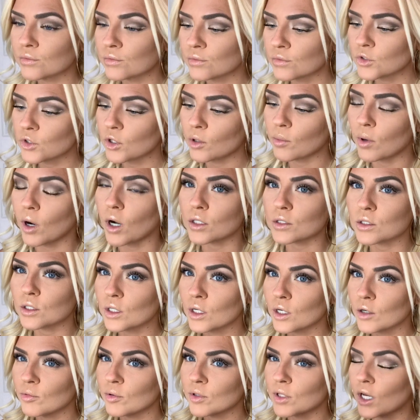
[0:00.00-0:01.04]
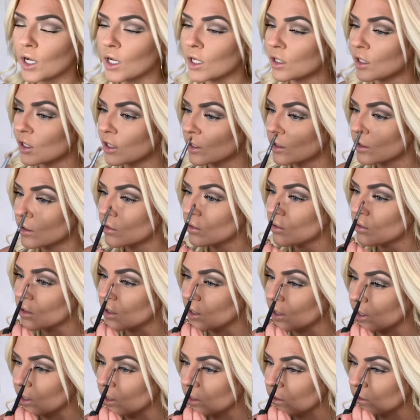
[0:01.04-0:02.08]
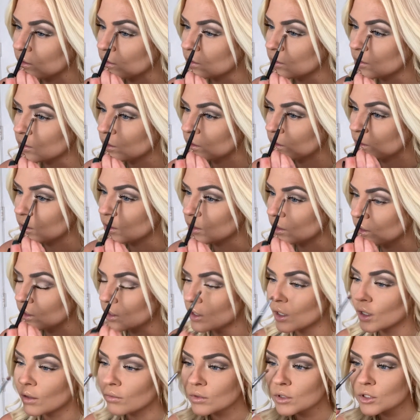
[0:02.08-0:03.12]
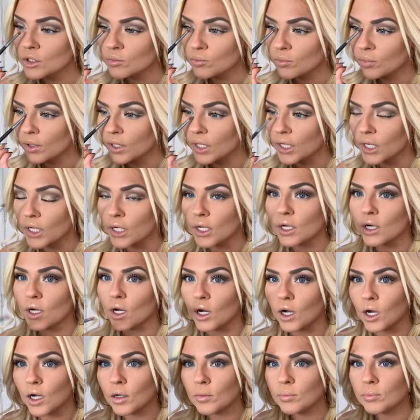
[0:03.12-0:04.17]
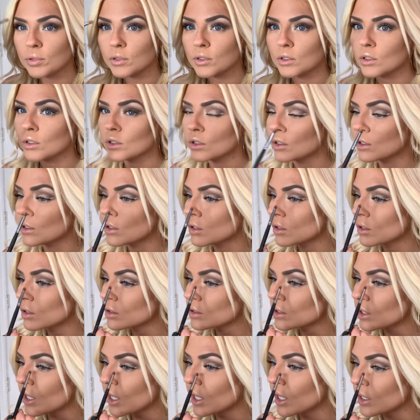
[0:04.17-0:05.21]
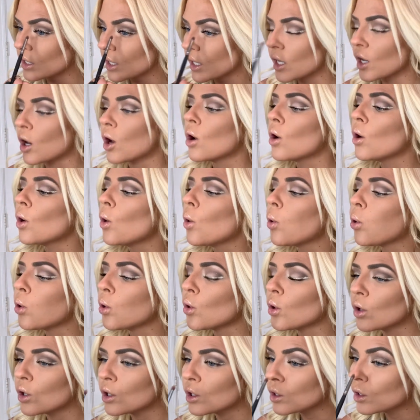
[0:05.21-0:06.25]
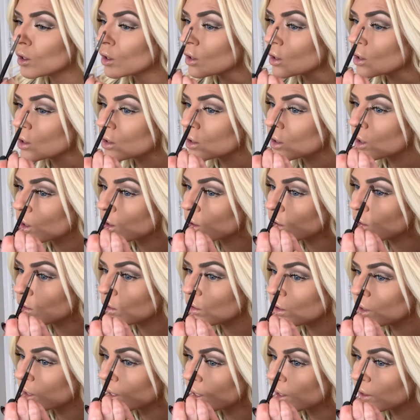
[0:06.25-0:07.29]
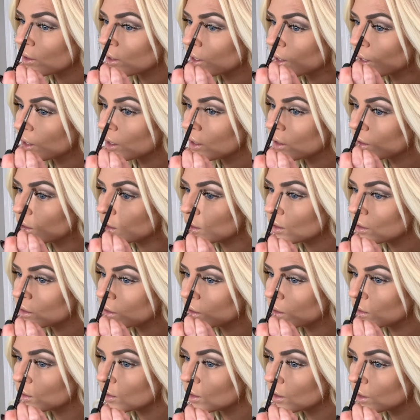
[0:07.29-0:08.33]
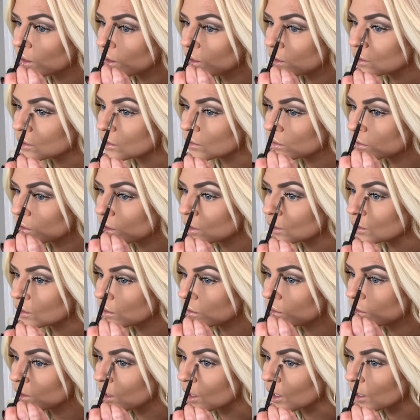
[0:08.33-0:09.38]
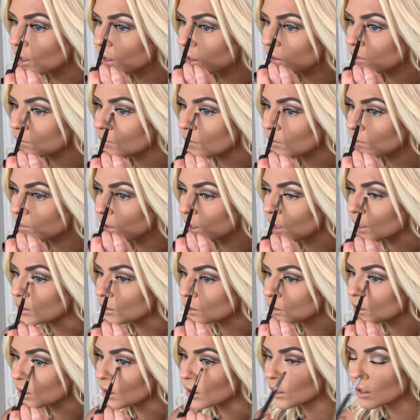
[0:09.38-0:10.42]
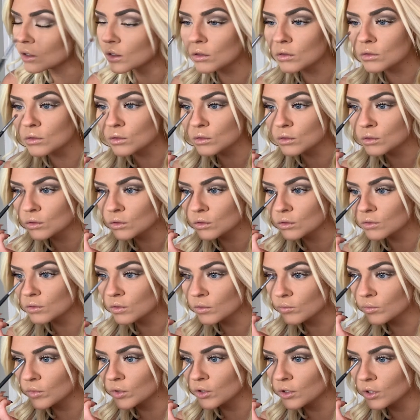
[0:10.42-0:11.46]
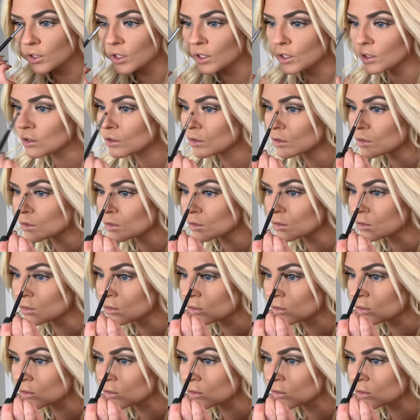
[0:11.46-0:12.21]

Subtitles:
So I'm also gonna put that in the inner corner. I'm just bringing it up to highlight that whole area so it's not too dark from the eyeshadow, from the crease.